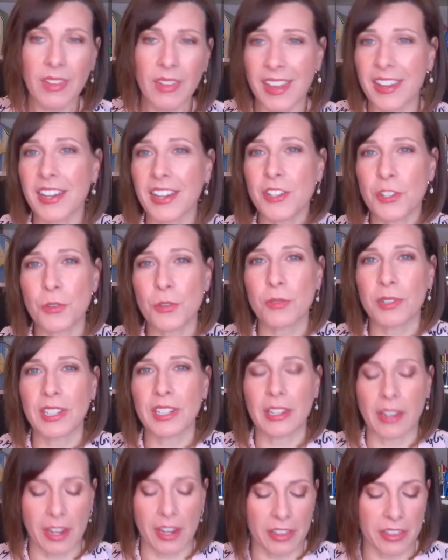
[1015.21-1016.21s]
And I do
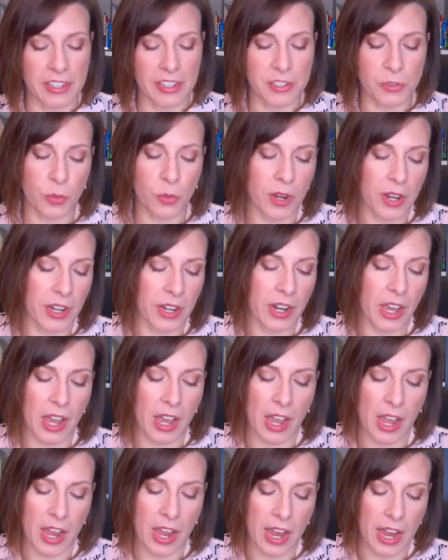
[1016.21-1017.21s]
really like this. When
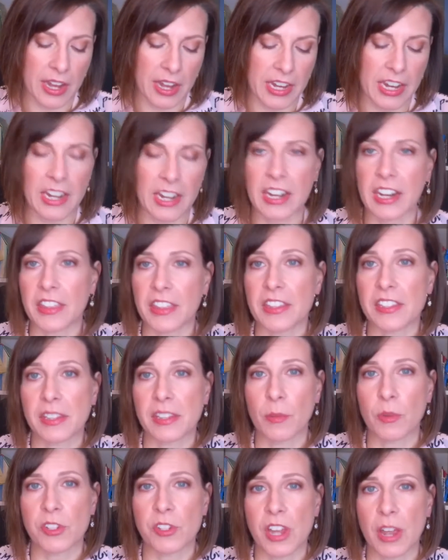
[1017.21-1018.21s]
I need it in the
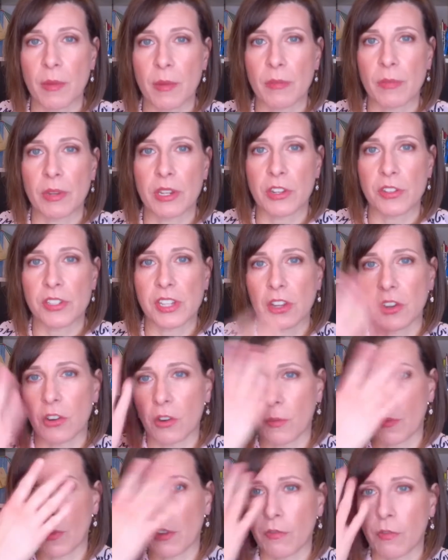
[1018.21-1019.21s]
summertime, I've been using it
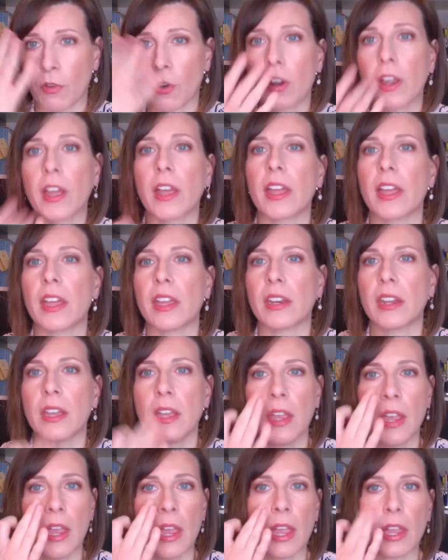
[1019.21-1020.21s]
on my forehead
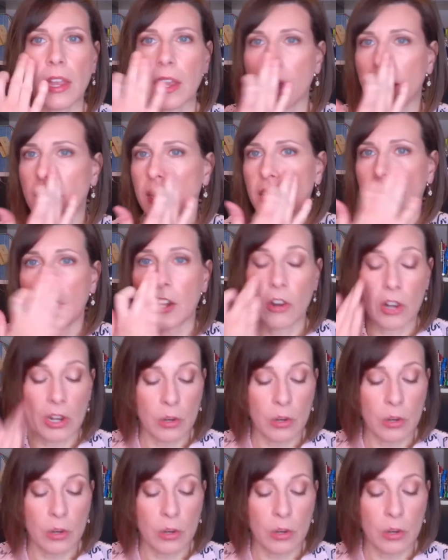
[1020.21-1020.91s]
and kind of here.